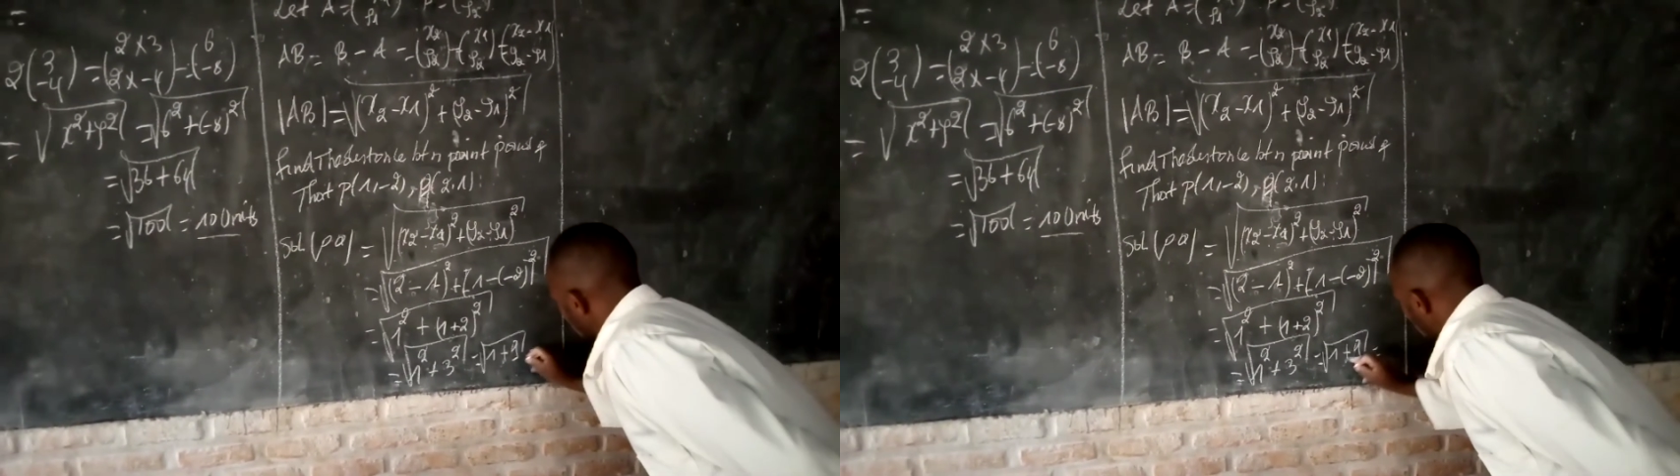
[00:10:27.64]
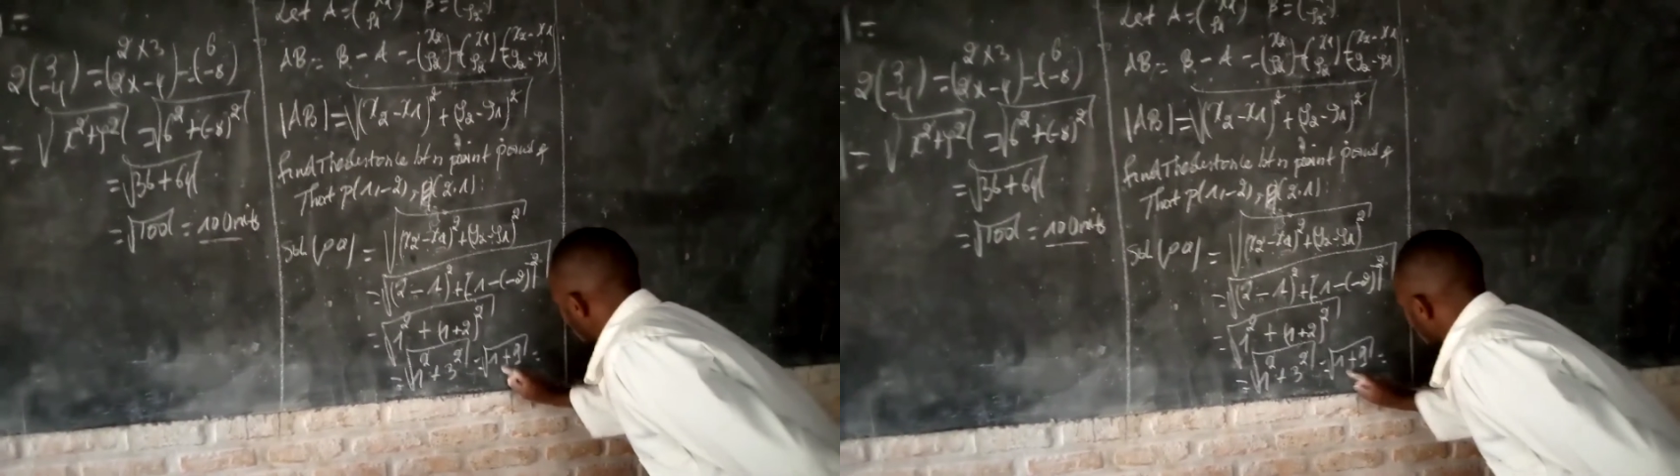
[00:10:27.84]

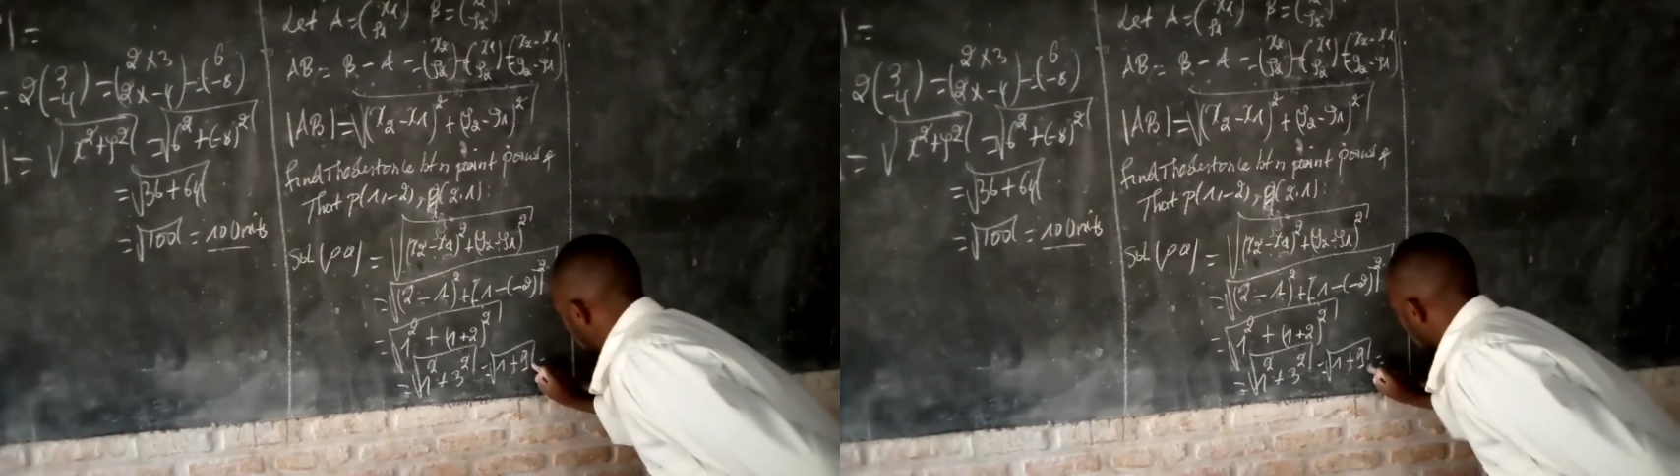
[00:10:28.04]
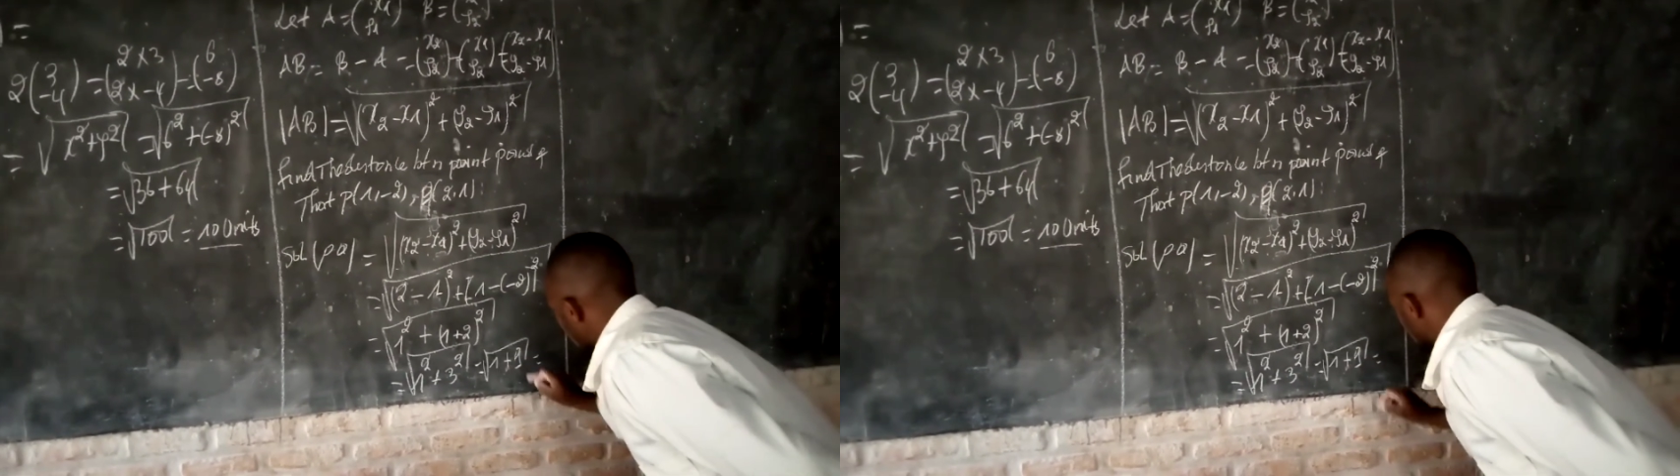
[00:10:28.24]
1
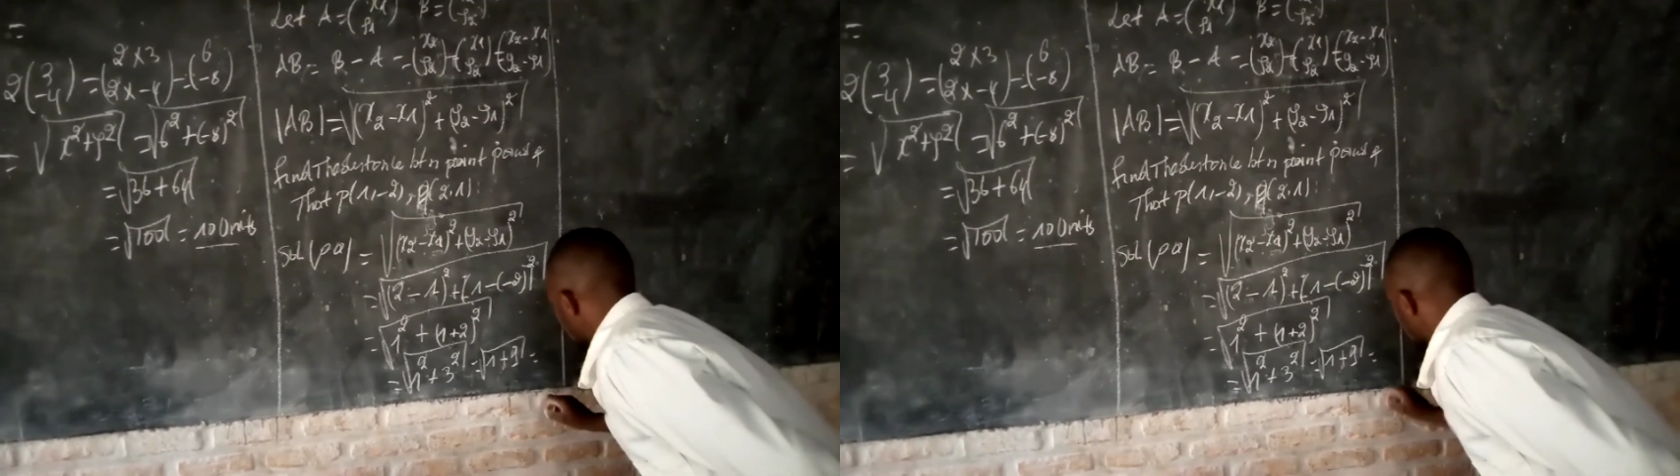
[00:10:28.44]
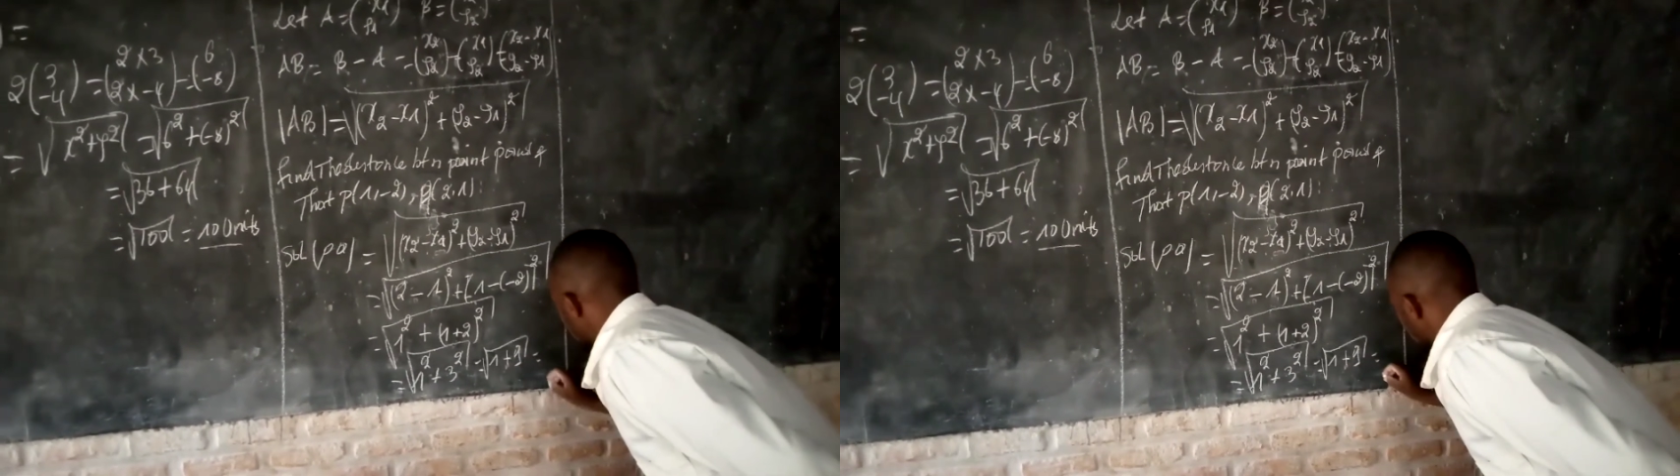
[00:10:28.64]

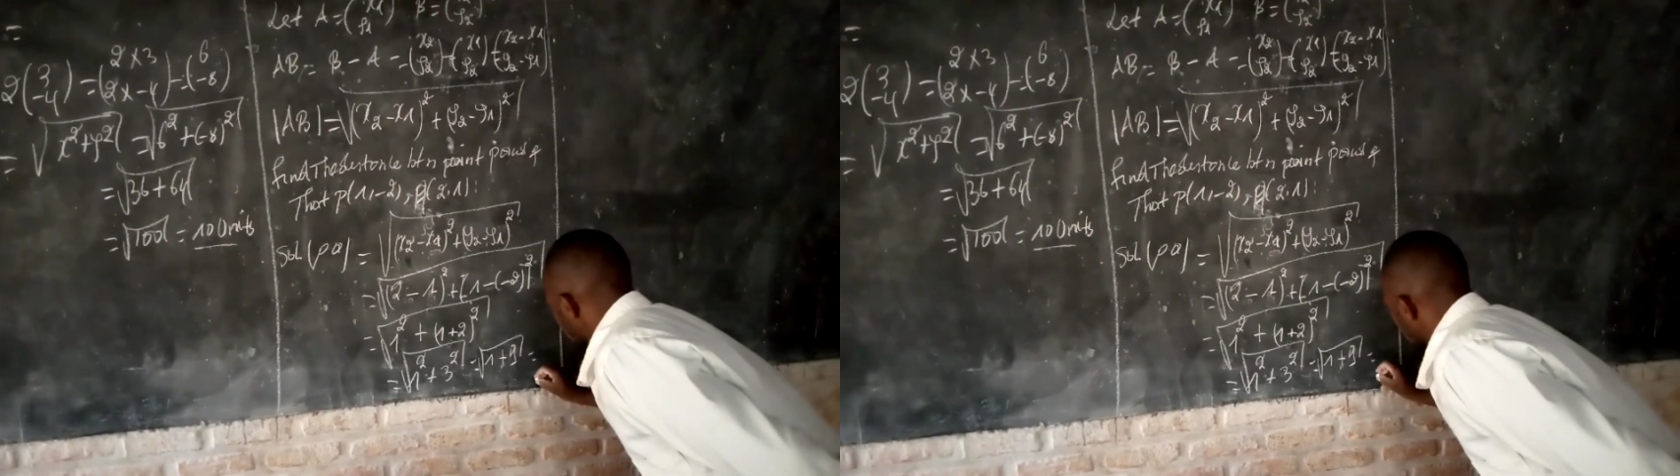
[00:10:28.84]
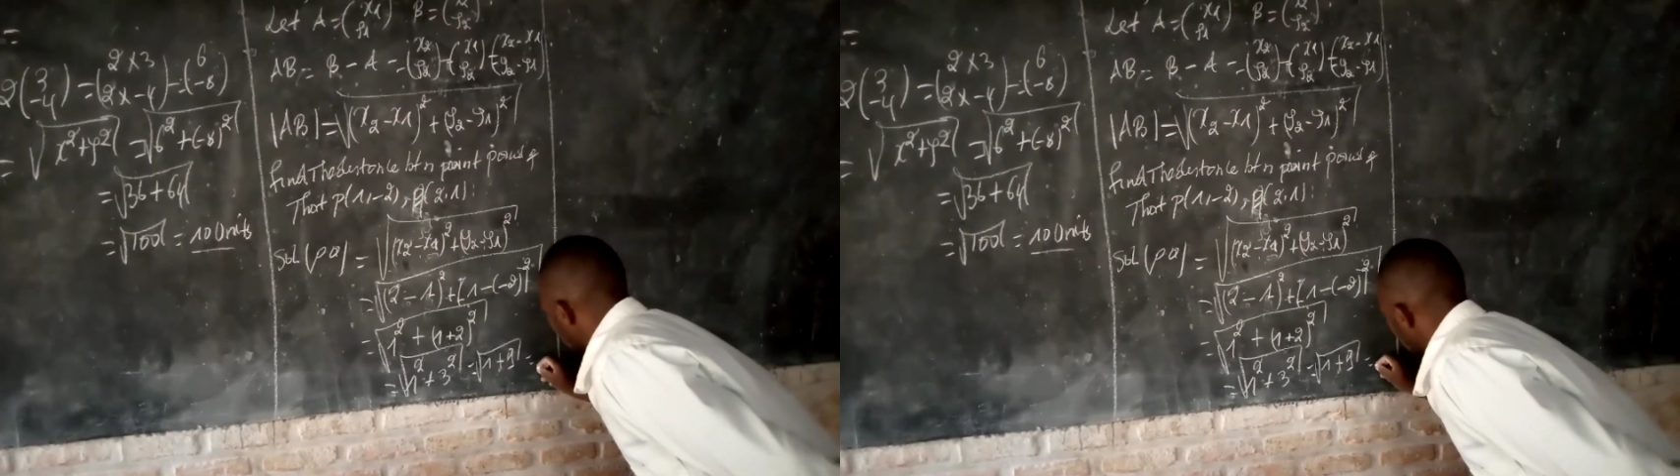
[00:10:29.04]
plus
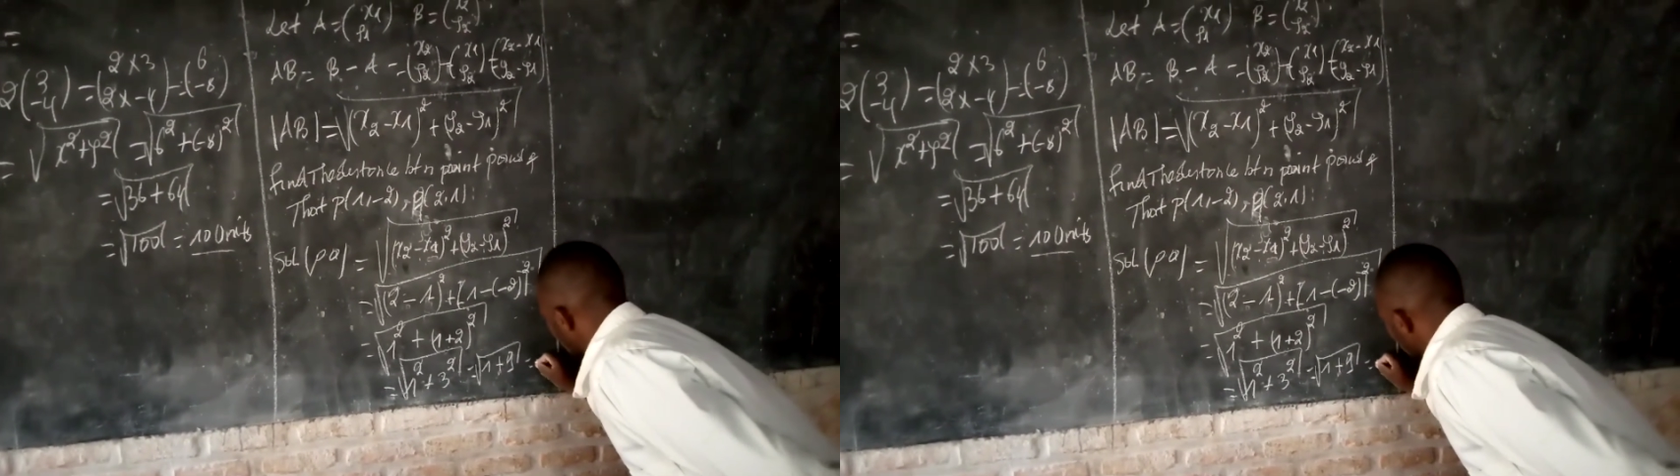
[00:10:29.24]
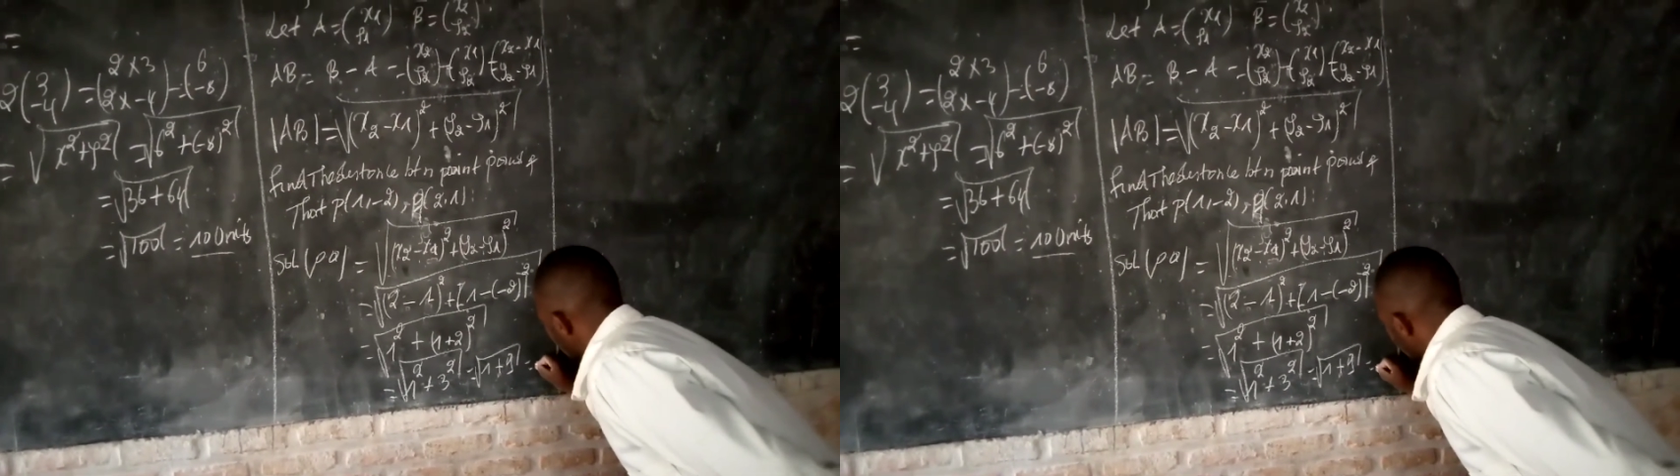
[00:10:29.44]

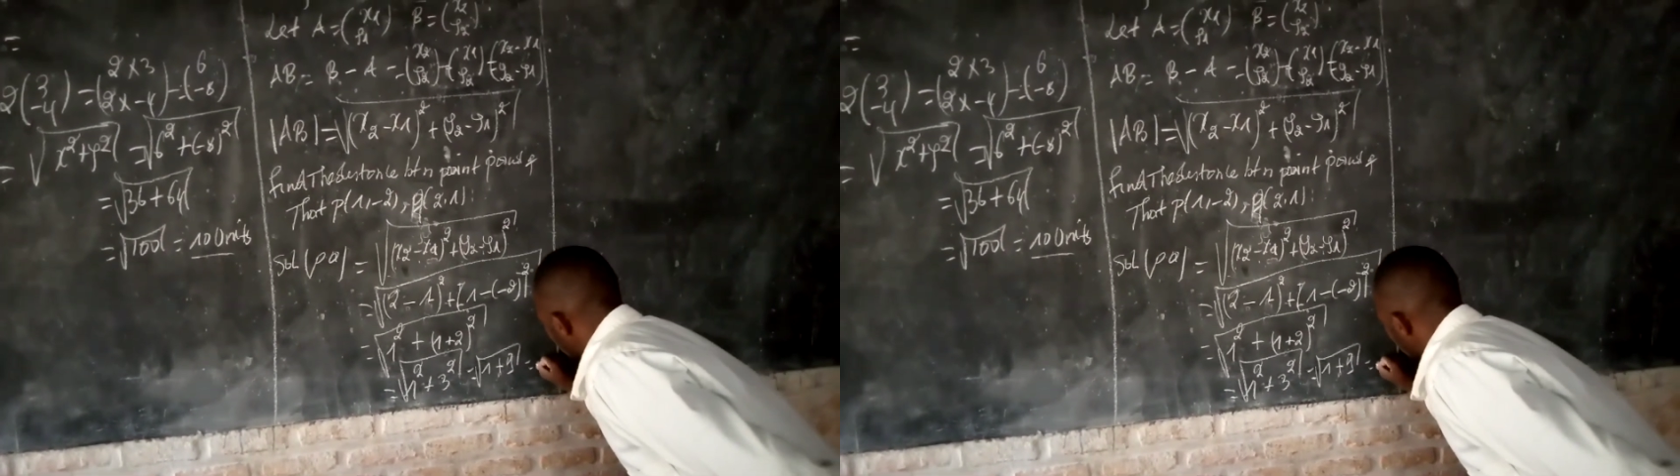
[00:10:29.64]
9 we